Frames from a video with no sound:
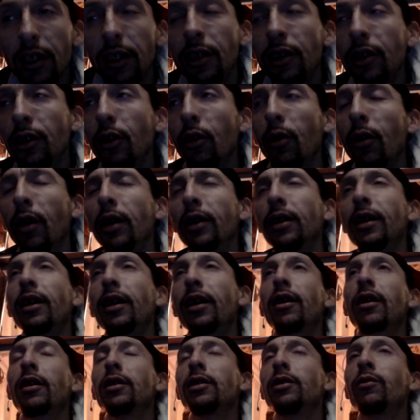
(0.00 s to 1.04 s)
You go on
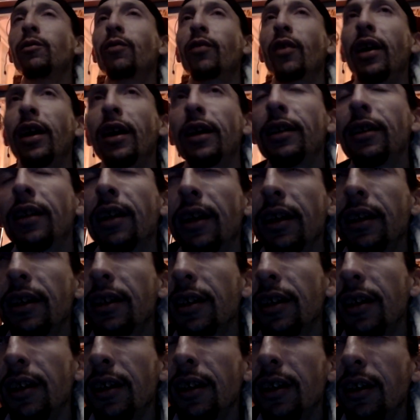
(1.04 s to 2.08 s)
there and you find like
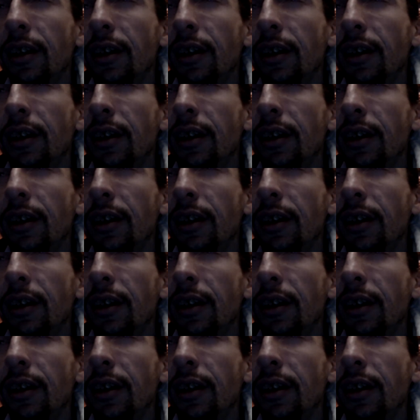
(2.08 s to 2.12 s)
a